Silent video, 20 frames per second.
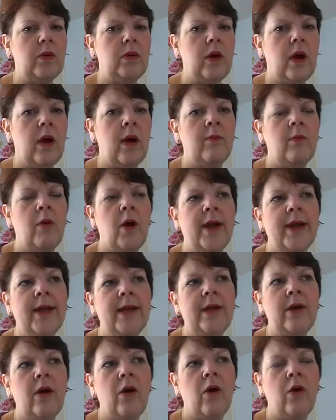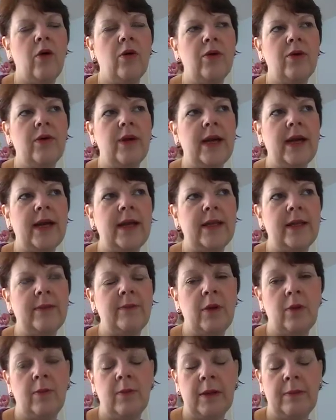I'm working on, at the
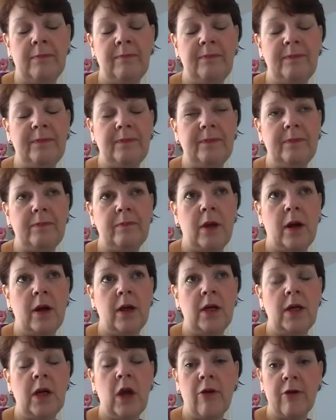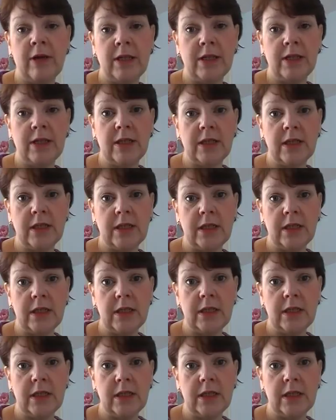moment, my Lawrence